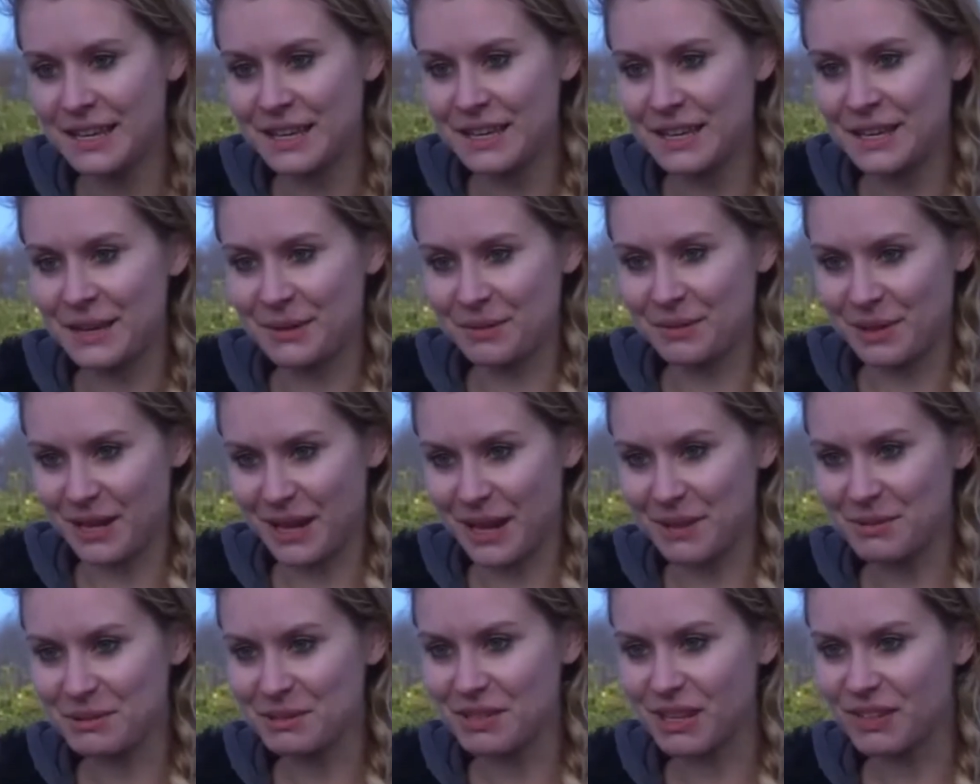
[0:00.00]
I'm going to
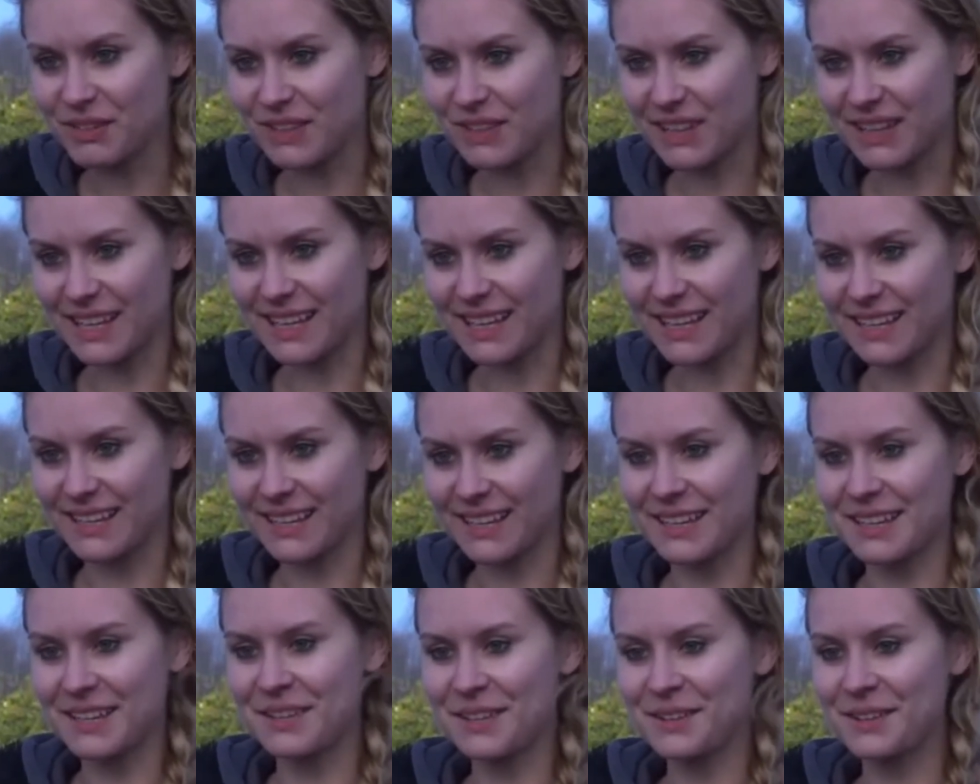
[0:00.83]
get myself clean,
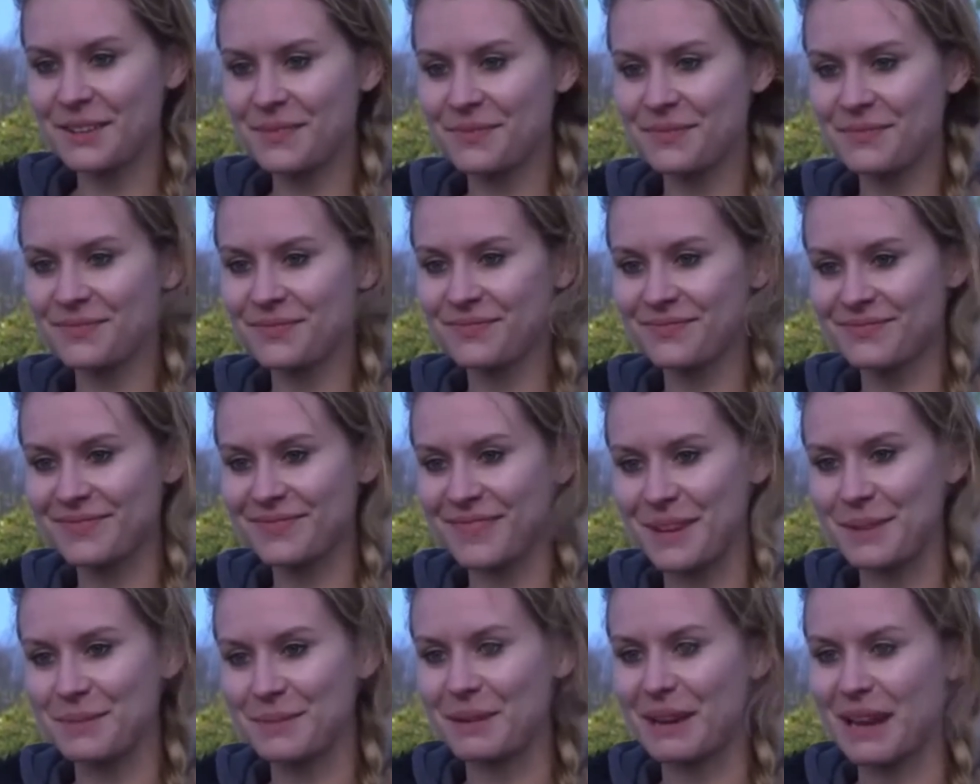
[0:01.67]

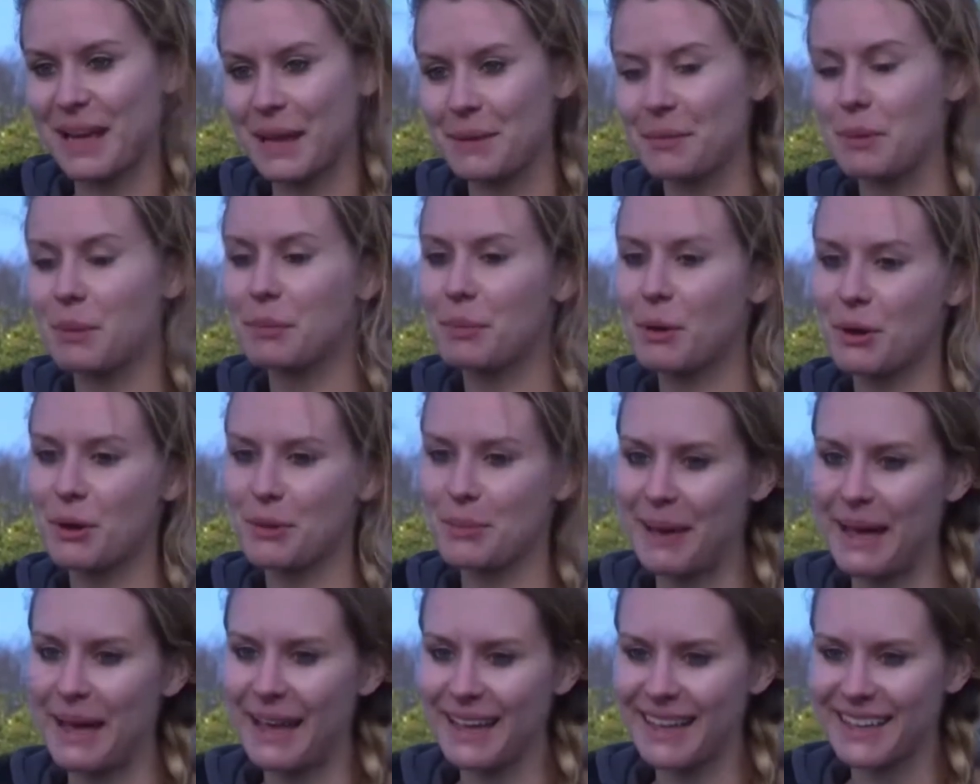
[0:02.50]
and I'm going to get my boy
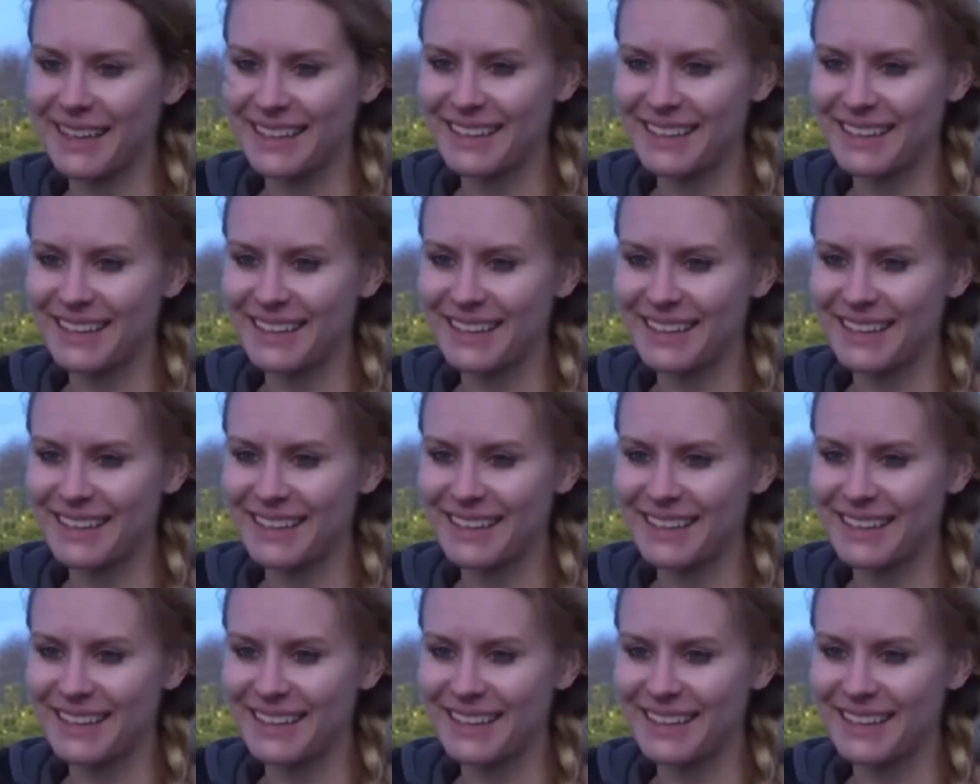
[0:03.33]
back.